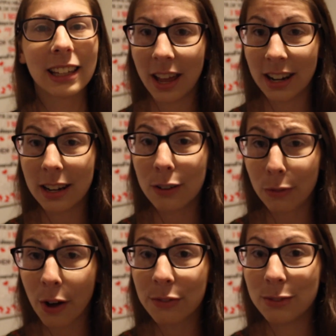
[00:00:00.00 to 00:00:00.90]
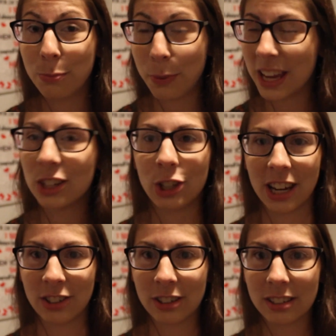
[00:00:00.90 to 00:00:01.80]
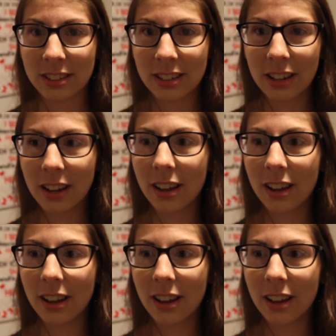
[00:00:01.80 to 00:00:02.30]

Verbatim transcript: and it involves big changes.